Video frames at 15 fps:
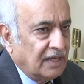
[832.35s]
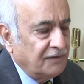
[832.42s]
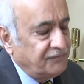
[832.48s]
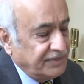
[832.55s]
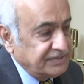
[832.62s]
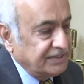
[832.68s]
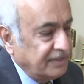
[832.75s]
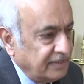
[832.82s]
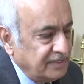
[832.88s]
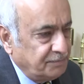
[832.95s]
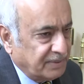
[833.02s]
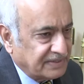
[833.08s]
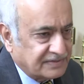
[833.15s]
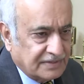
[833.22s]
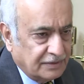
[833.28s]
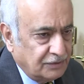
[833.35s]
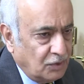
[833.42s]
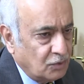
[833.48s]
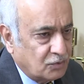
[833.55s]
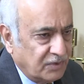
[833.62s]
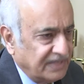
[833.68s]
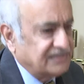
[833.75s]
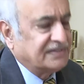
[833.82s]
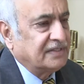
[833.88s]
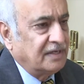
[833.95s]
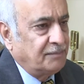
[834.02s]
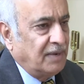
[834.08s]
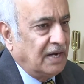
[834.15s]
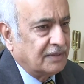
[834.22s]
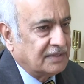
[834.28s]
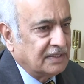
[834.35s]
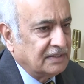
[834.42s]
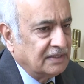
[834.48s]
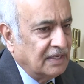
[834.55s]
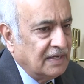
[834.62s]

a visionary person, no question about it,